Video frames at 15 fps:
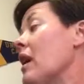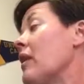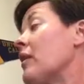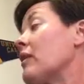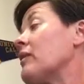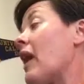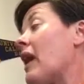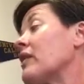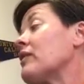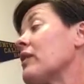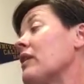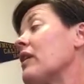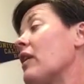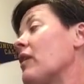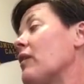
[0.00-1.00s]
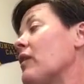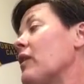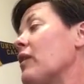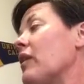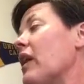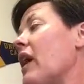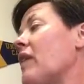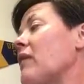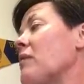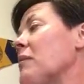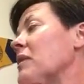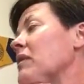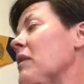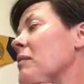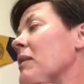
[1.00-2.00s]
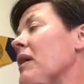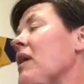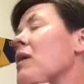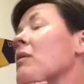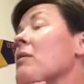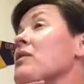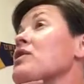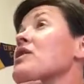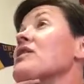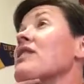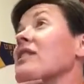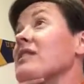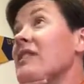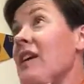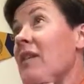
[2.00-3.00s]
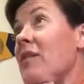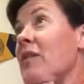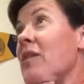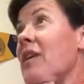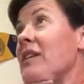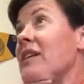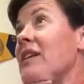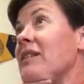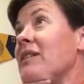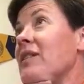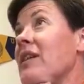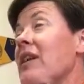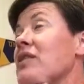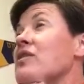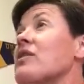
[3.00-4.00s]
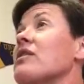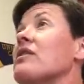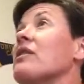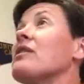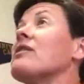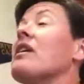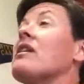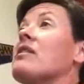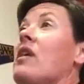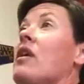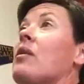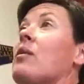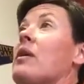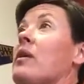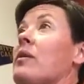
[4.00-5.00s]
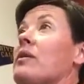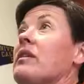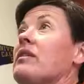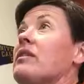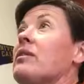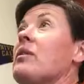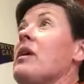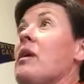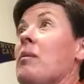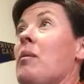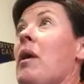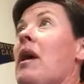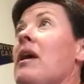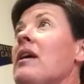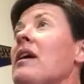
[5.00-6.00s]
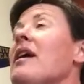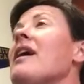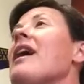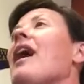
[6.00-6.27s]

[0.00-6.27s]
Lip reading: There's actually another video that I have of Miss Hamakawa where she doesn't have a correct answer and she still says agree or disagree and why.